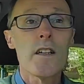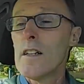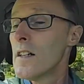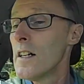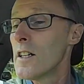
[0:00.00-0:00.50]

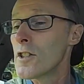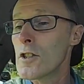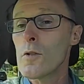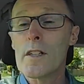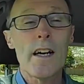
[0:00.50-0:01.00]
there's two
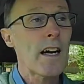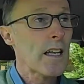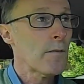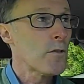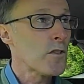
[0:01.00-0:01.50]
car
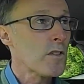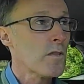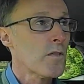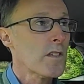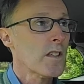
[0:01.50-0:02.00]
lengths,
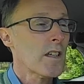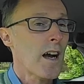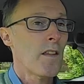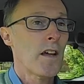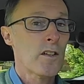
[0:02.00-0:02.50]

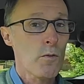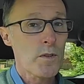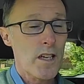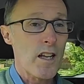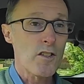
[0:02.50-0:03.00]
and then they'll be
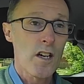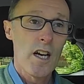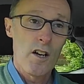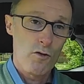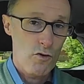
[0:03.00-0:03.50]
saying to you,
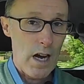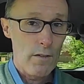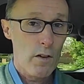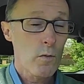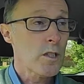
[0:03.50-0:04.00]
drive
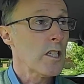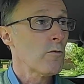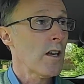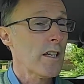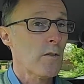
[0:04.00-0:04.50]
off when you're
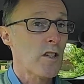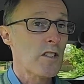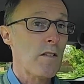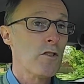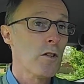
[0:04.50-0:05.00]
ready, when it's
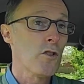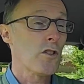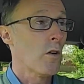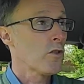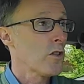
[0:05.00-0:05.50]
safe to do
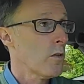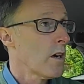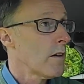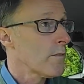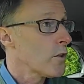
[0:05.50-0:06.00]
so. So
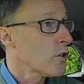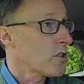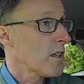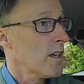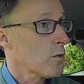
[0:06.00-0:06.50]
first
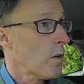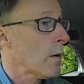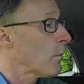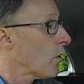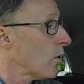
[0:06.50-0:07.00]
gear, quite
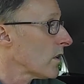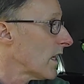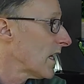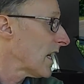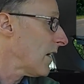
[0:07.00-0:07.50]
important.
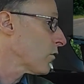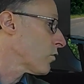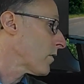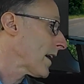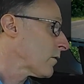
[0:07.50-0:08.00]
Have a look
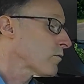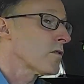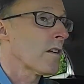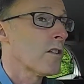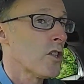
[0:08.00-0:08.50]
round.
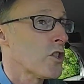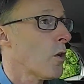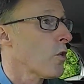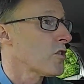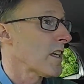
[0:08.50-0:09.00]
I'm going to show
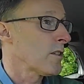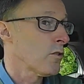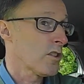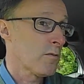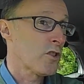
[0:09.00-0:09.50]
signal
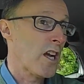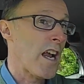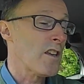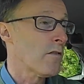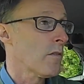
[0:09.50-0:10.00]
because I'm
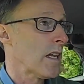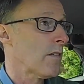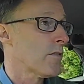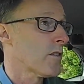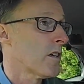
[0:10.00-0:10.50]
changing from
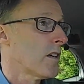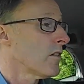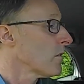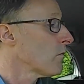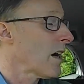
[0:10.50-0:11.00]

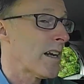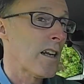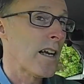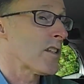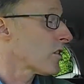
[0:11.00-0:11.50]
right
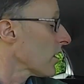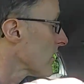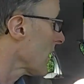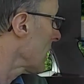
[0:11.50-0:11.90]
lane to the left